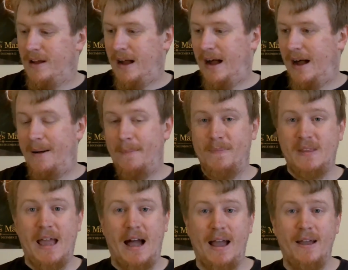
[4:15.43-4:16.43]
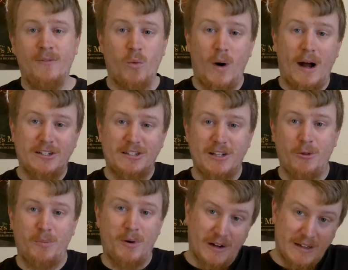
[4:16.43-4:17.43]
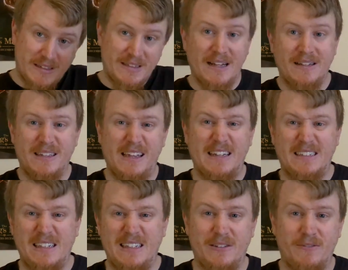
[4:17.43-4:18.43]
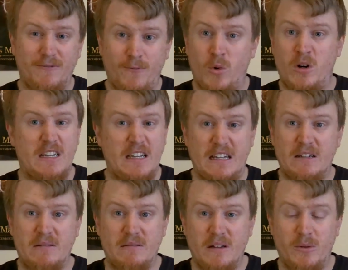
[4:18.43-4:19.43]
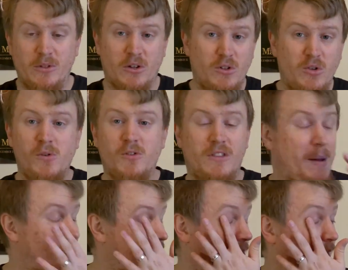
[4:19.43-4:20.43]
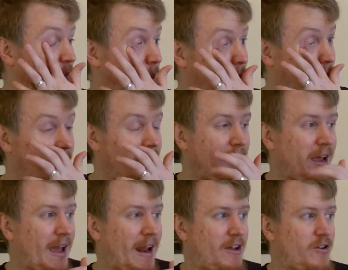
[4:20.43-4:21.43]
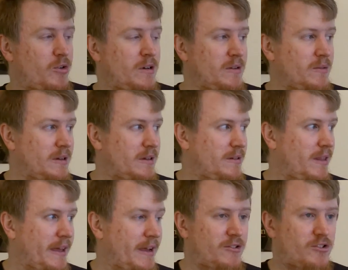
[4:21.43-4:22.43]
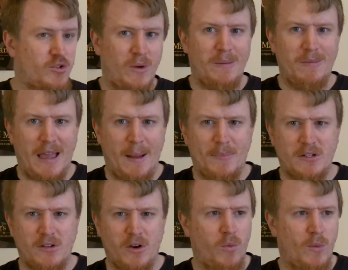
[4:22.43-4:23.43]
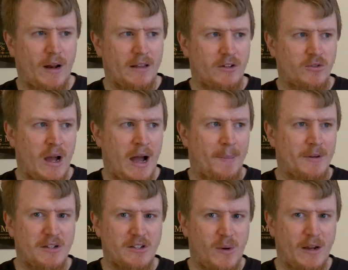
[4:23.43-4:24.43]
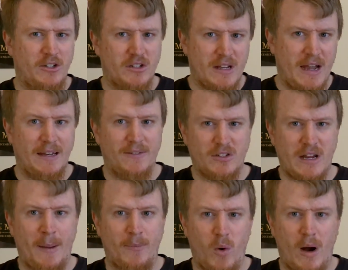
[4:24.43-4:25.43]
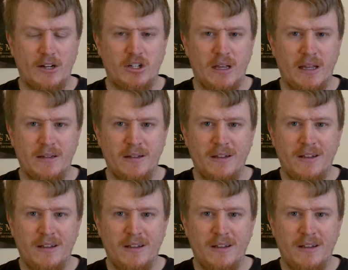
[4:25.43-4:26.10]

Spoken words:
Yeah, I haven't watched South Park since like season 14. It was their 200th episode, I remember, and I couldn't like stream the episode when it had dropped, and so I just kind of stopped watching it.